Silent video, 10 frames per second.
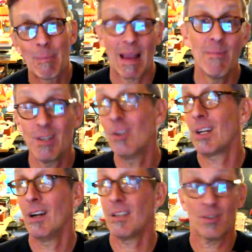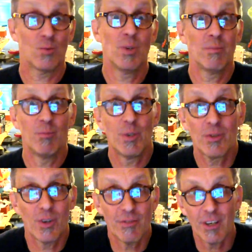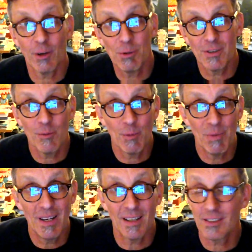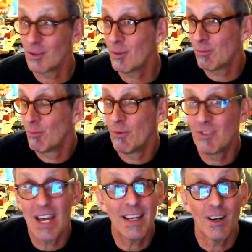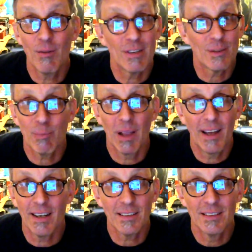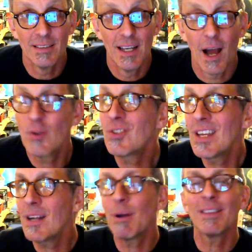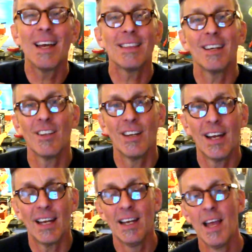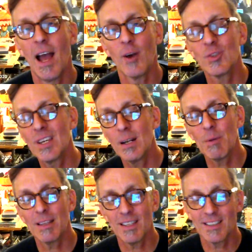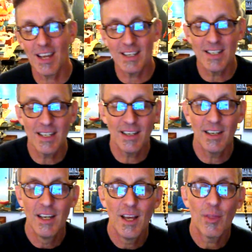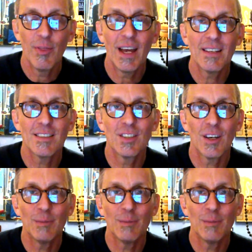I mean, look at us. We're sort of terrible human beings. Look, we've taken over this planet. I was just thinking about that the other day. I was thinking about this idea that,